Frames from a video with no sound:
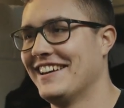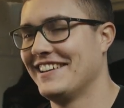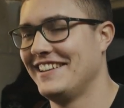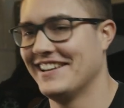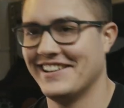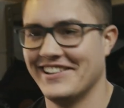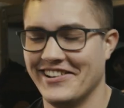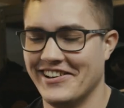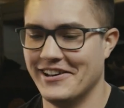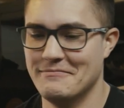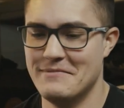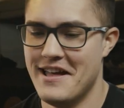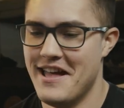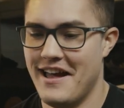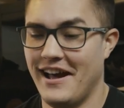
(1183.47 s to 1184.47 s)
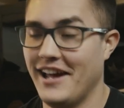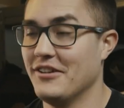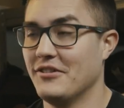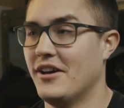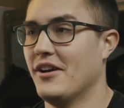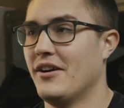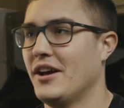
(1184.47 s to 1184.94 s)
Yeah. I
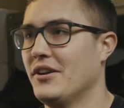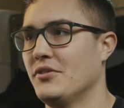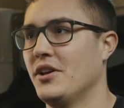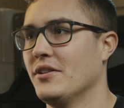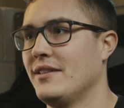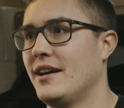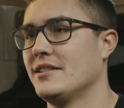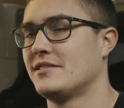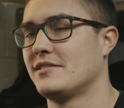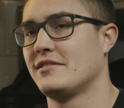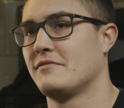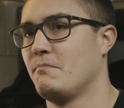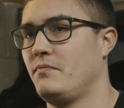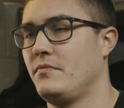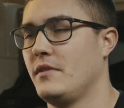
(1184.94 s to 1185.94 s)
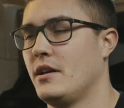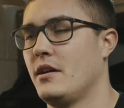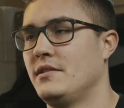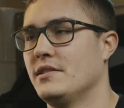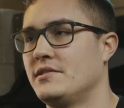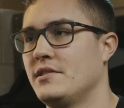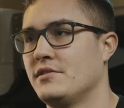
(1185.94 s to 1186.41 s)
don't know. That's
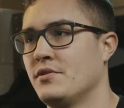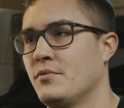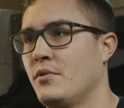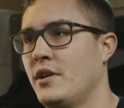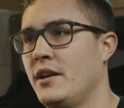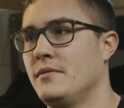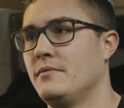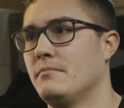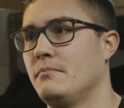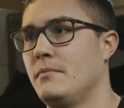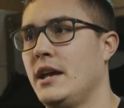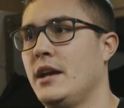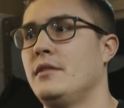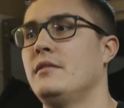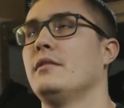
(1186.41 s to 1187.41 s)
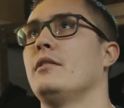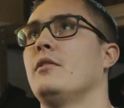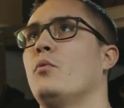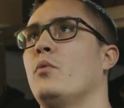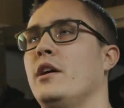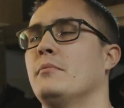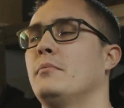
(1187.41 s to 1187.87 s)
a decision made
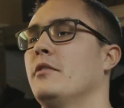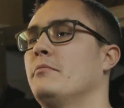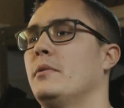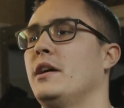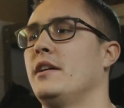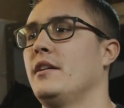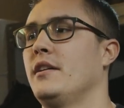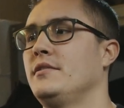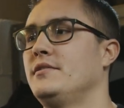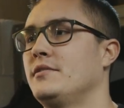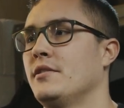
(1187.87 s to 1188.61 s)
way above my head.